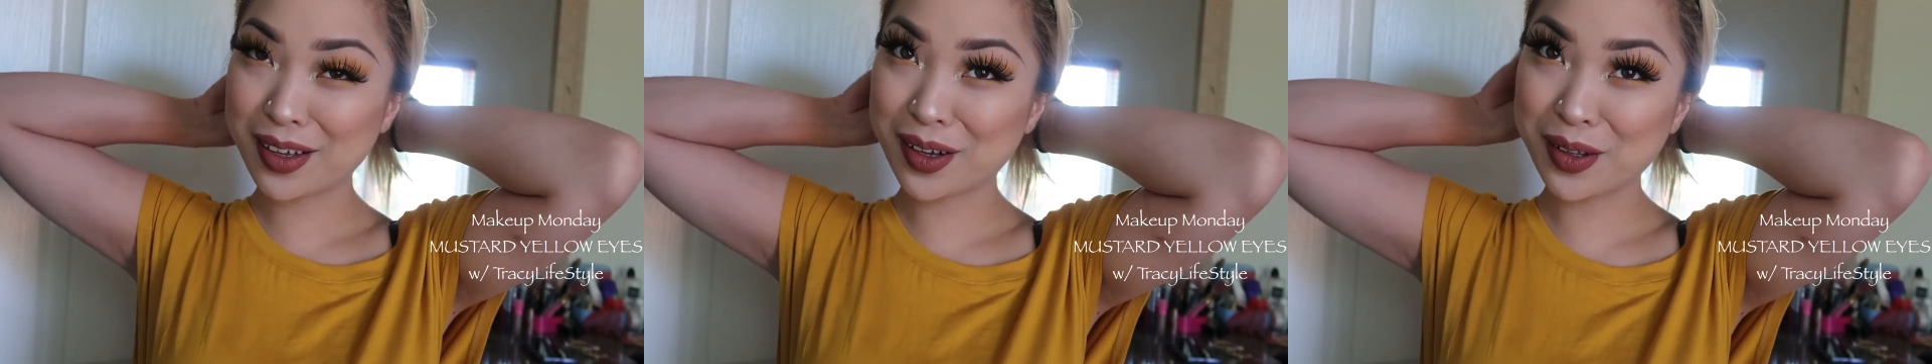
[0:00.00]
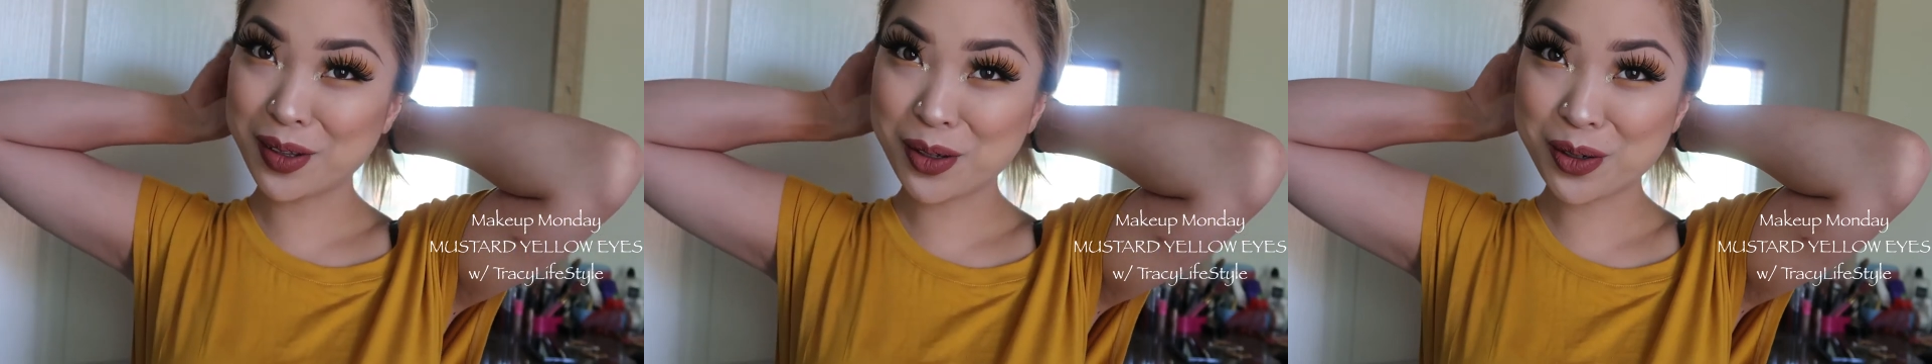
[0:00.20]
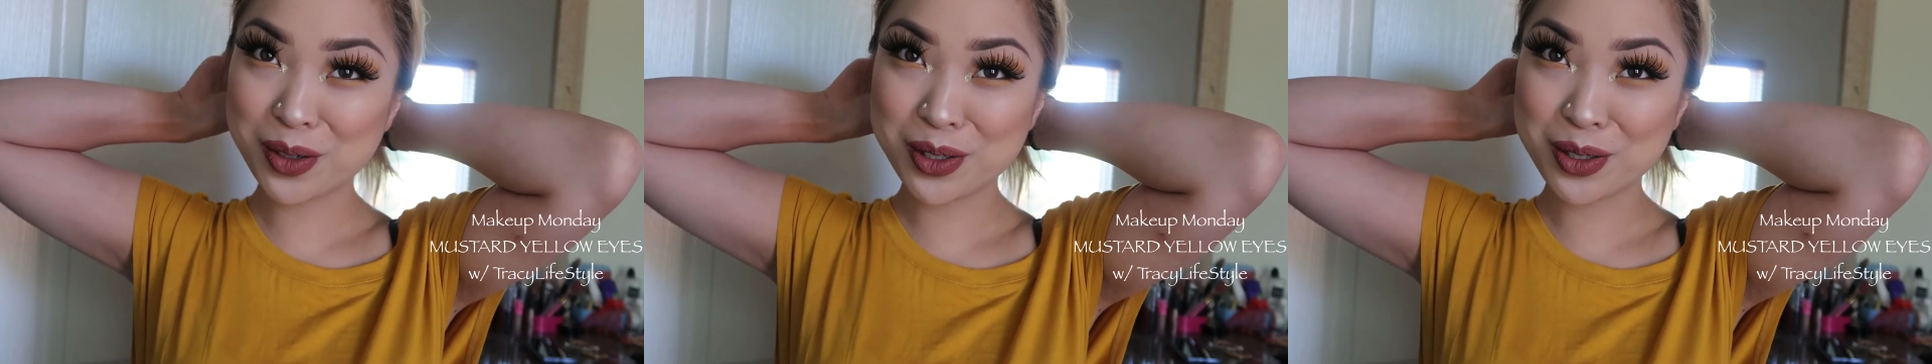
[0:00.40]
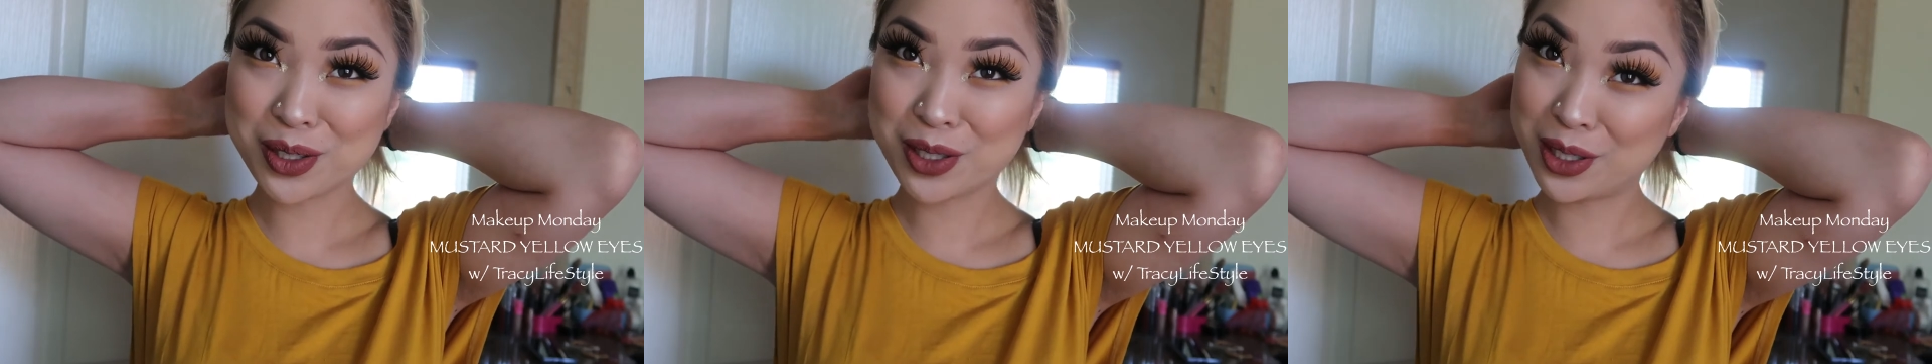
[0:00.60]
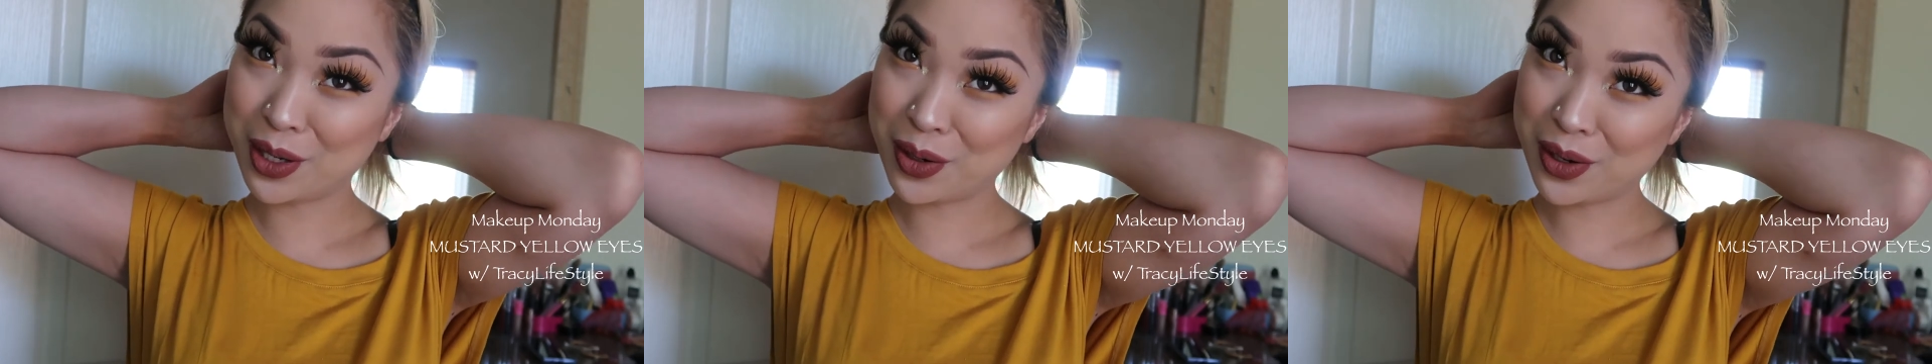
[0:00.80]
like a
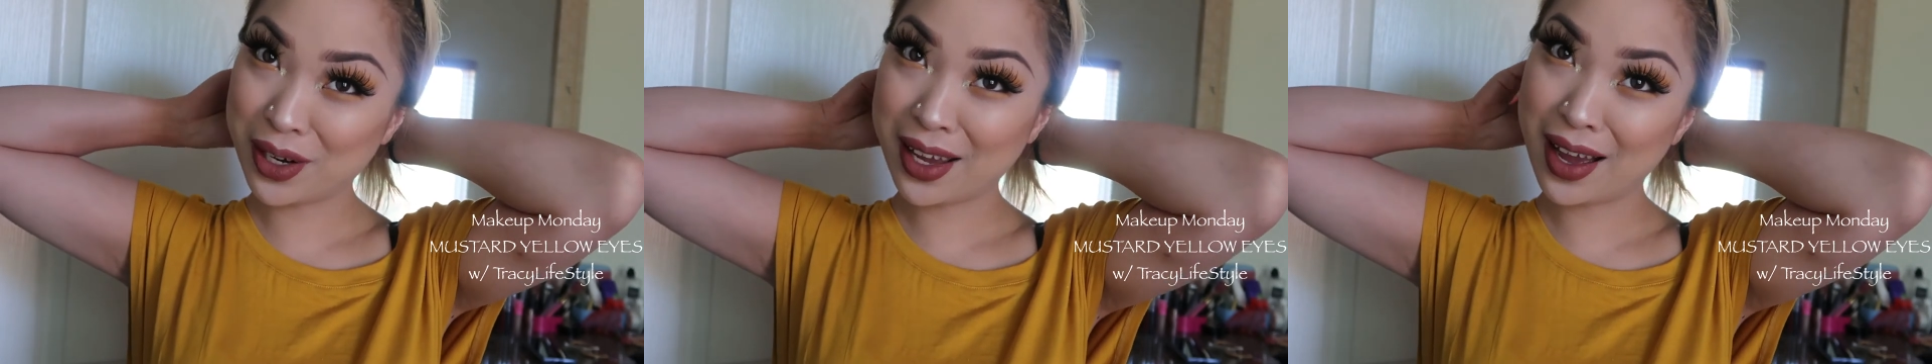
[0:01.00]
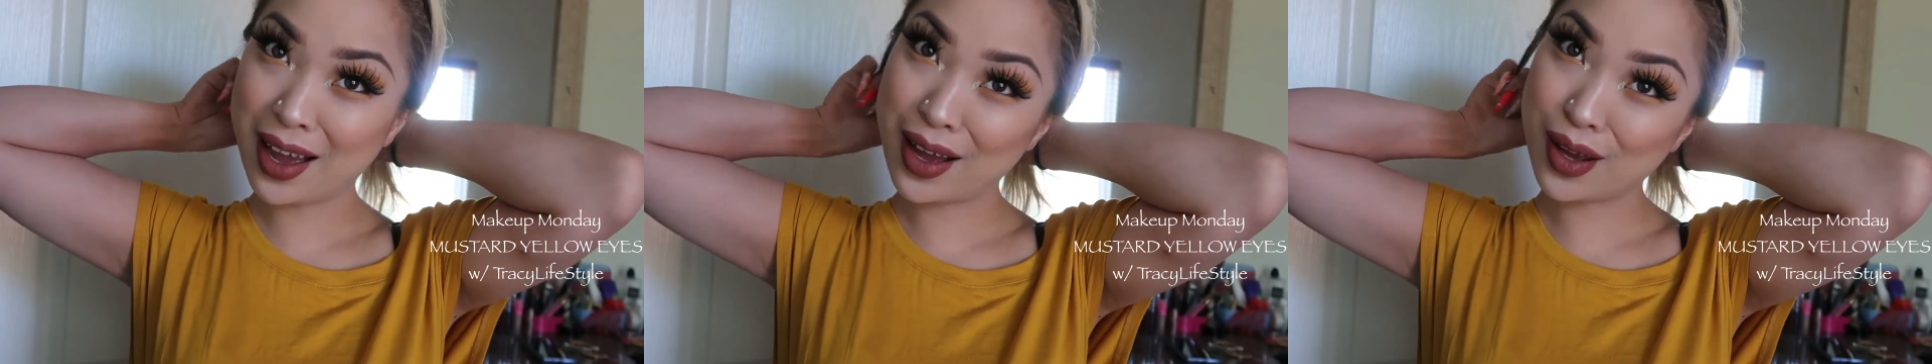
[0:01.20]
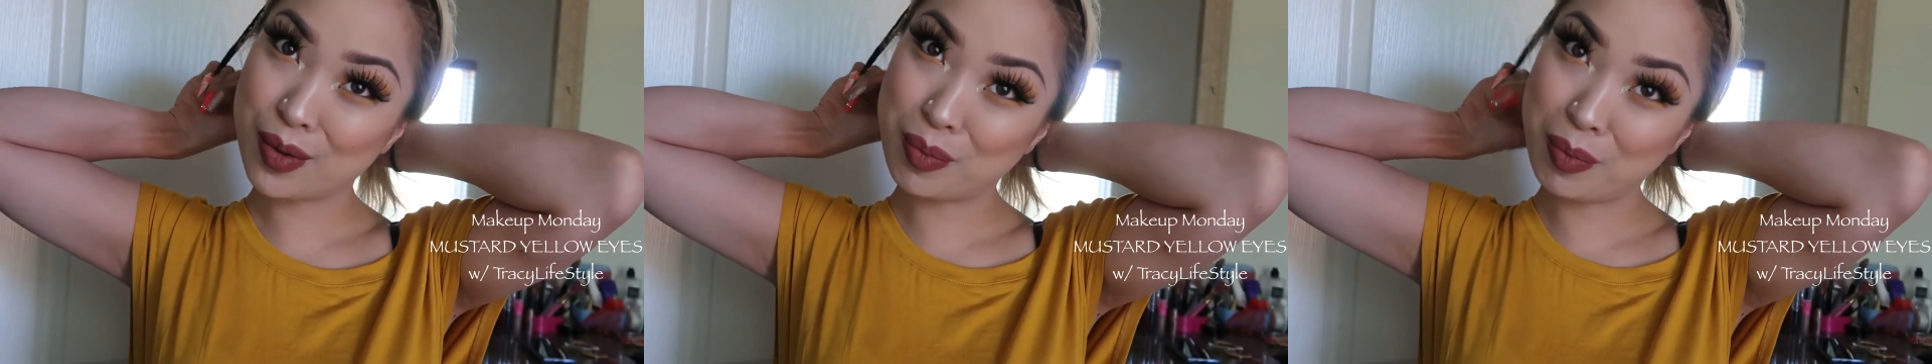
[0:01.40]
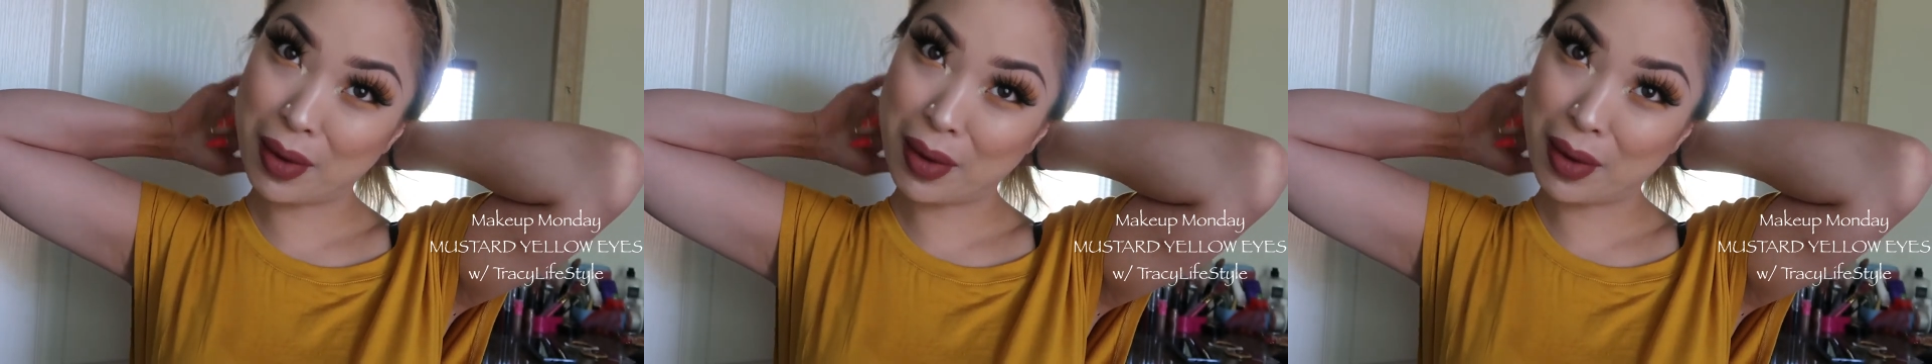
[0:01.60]
little zodiac